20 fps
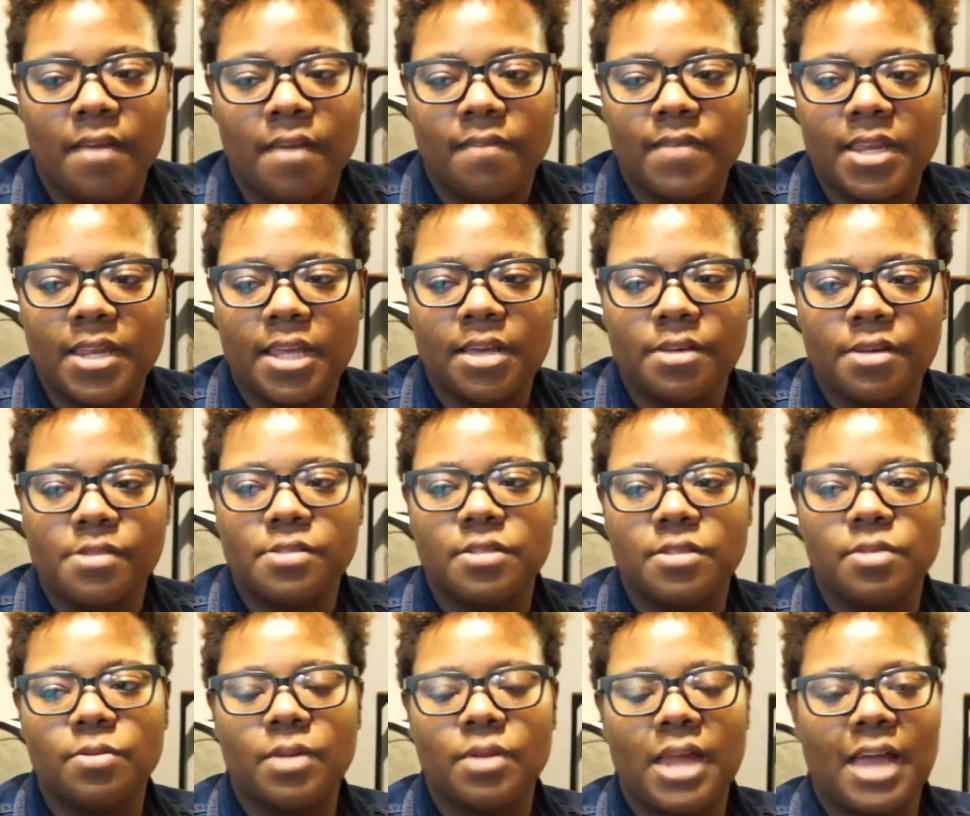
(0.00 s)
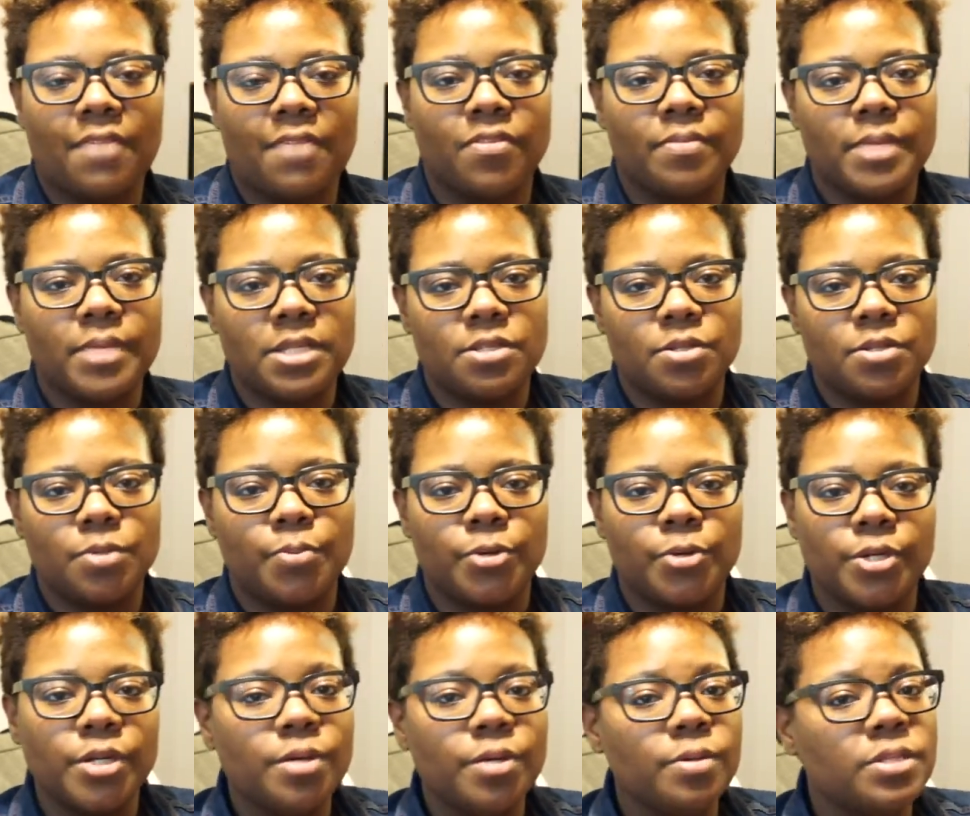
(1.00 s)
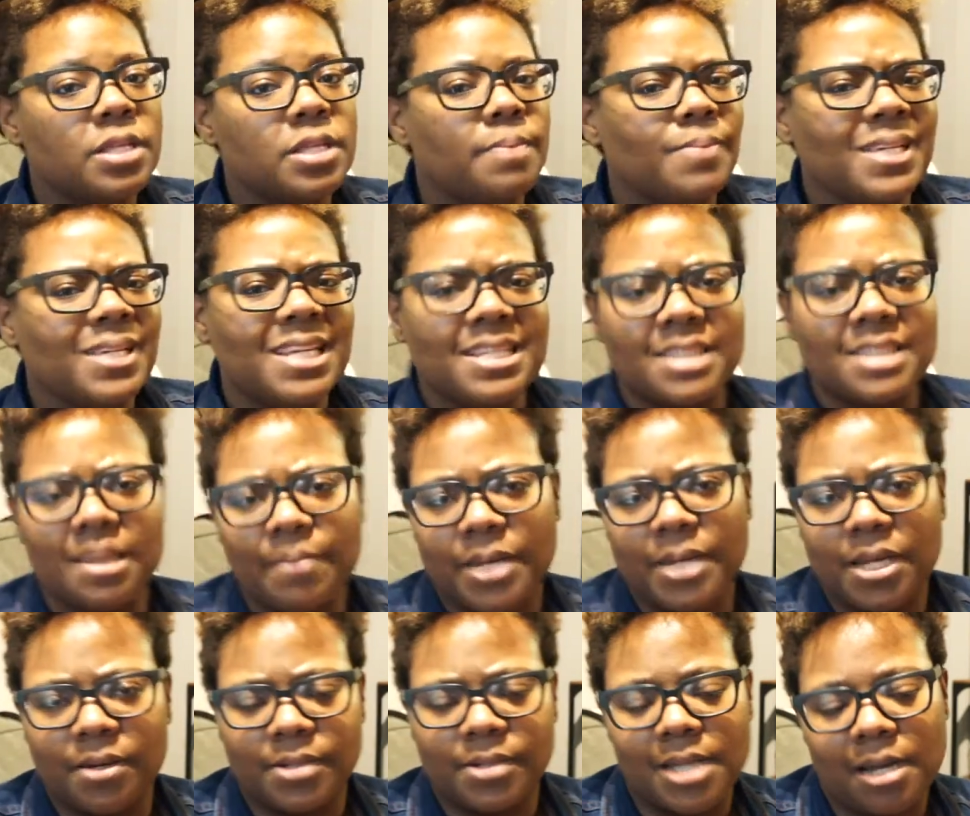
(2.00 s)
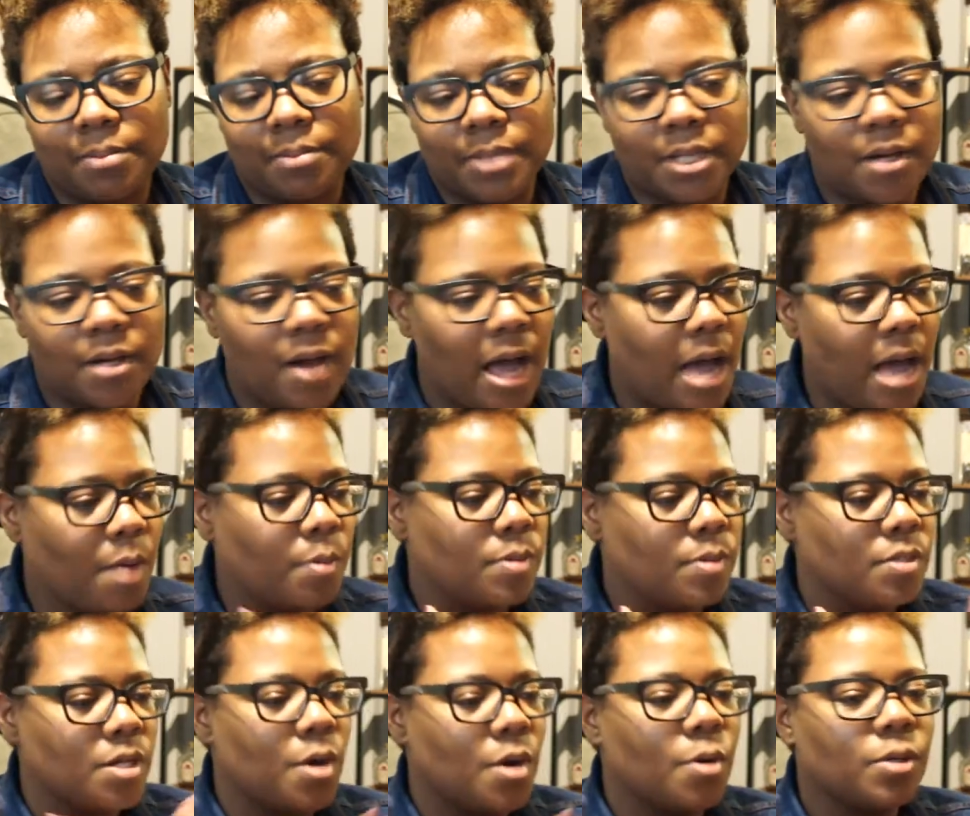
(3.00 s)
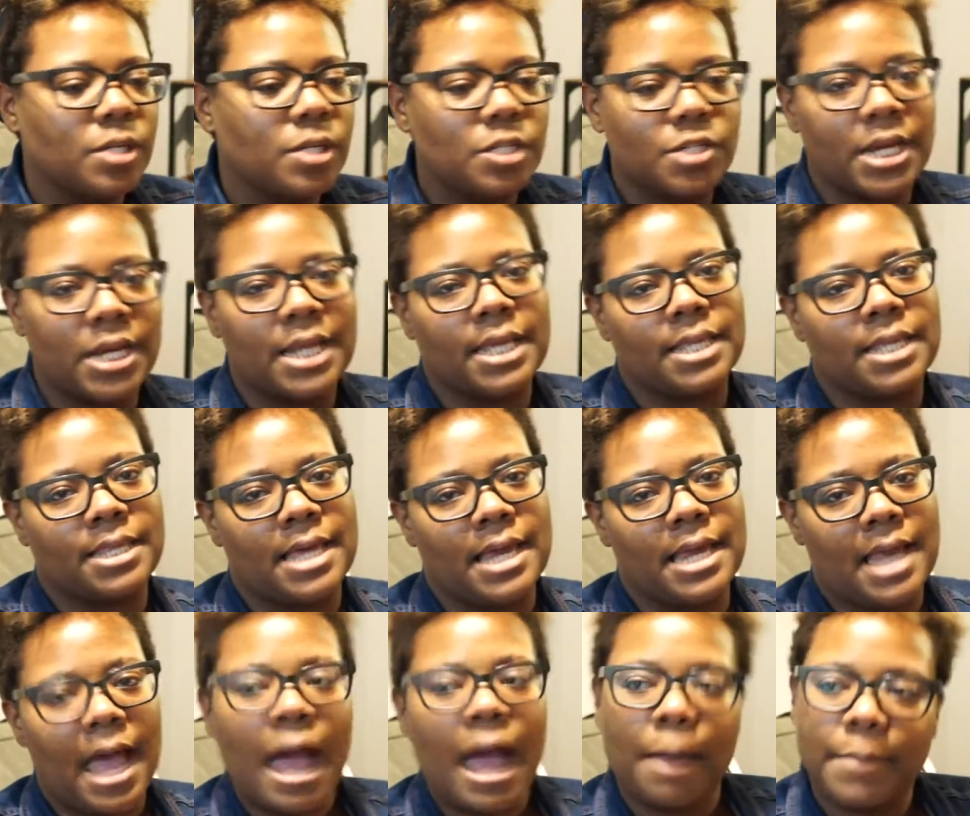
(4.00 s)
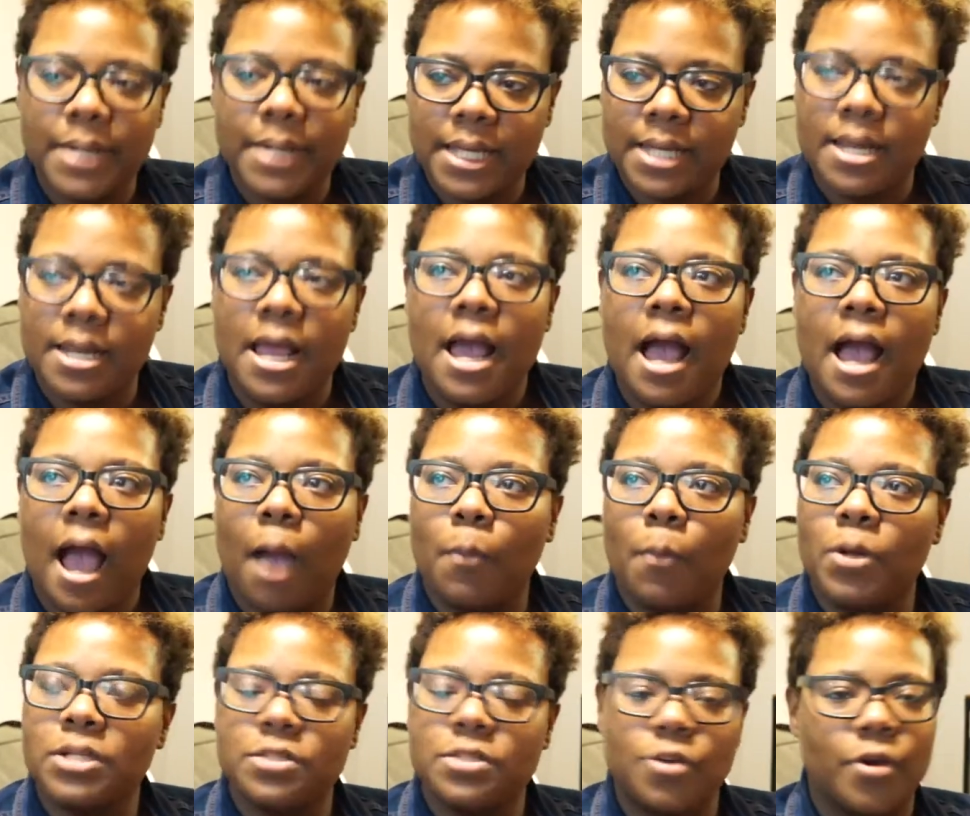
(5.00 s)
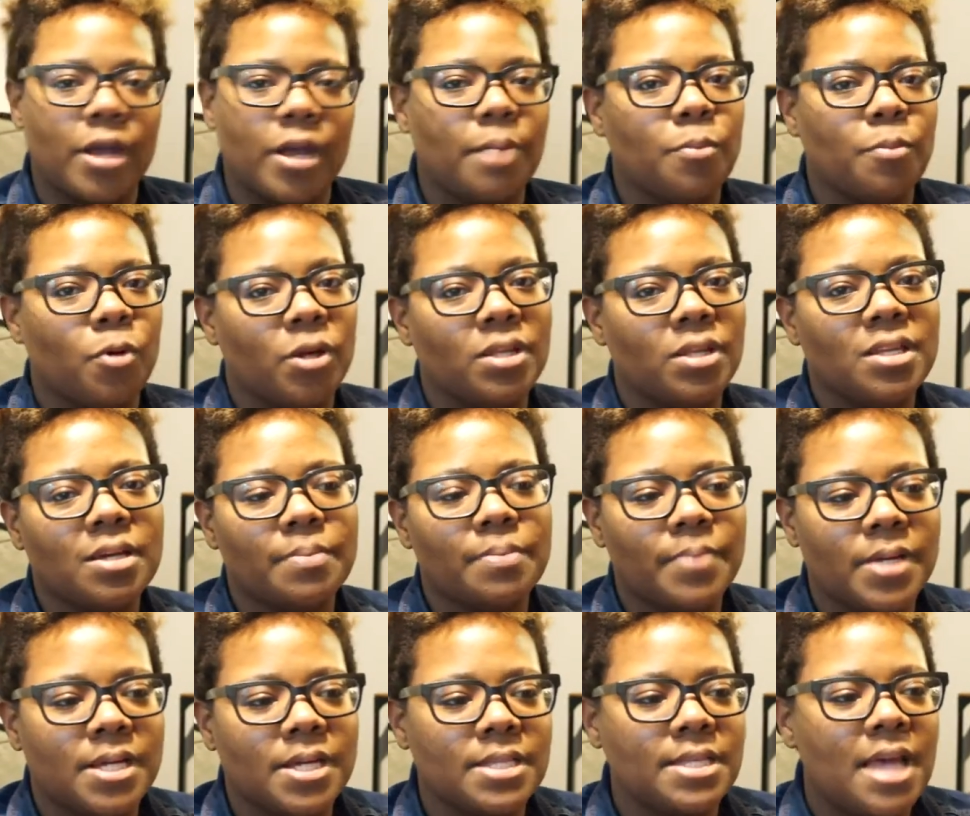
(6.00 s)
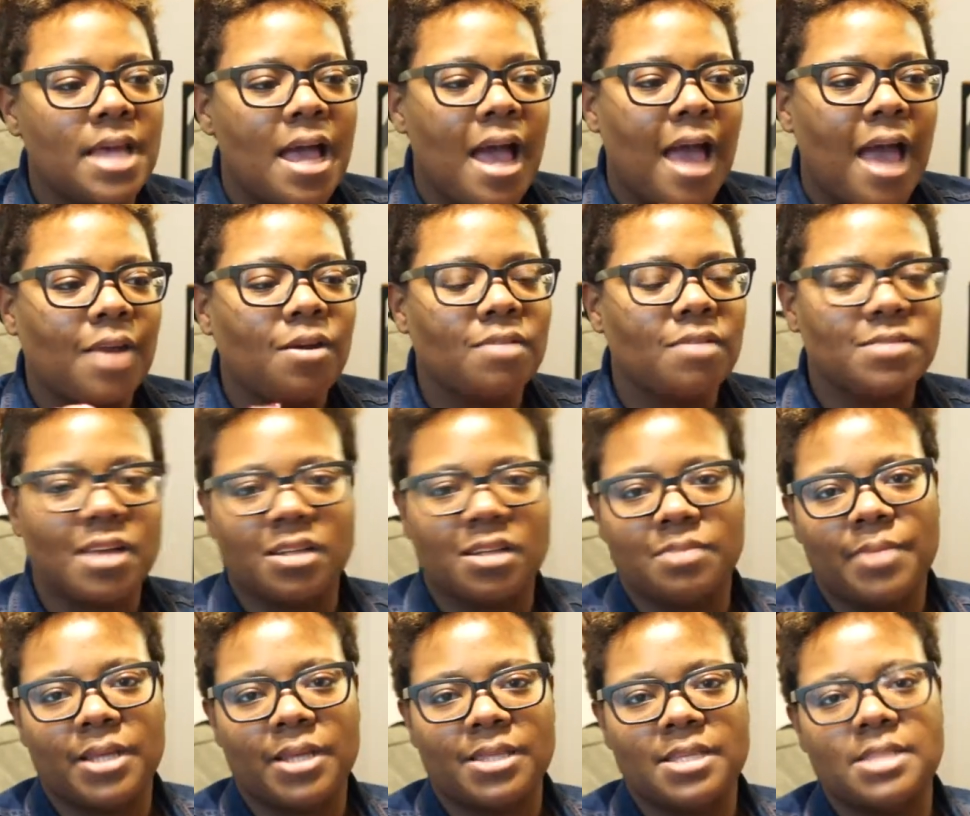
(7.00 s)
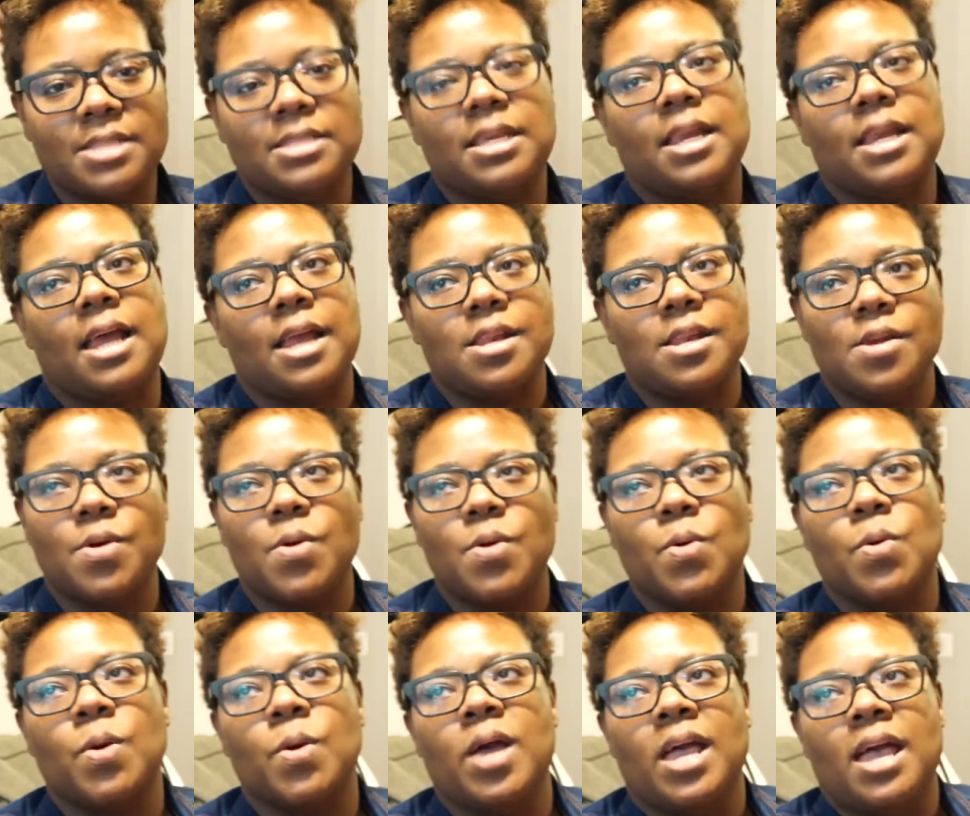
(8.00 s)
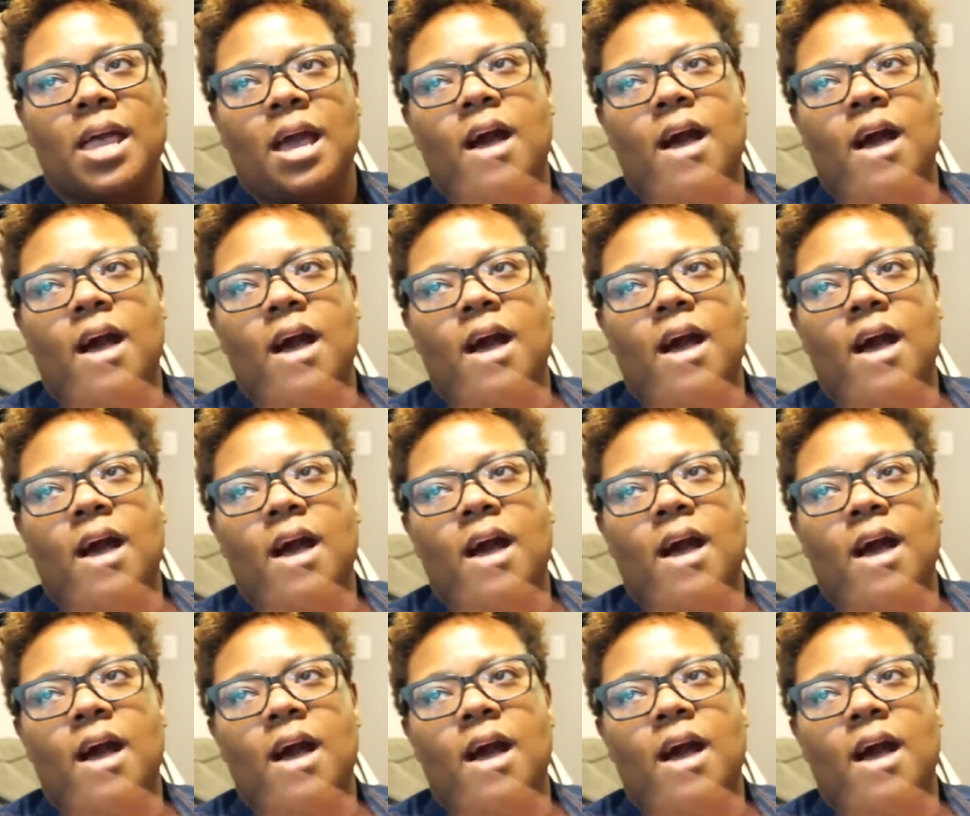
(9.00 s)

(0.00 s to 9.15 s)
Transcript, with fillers: videos you'd like for me to produce please let me know down below I will totally try to get that happening I want to create more lookbooks I know I've talked about this and I know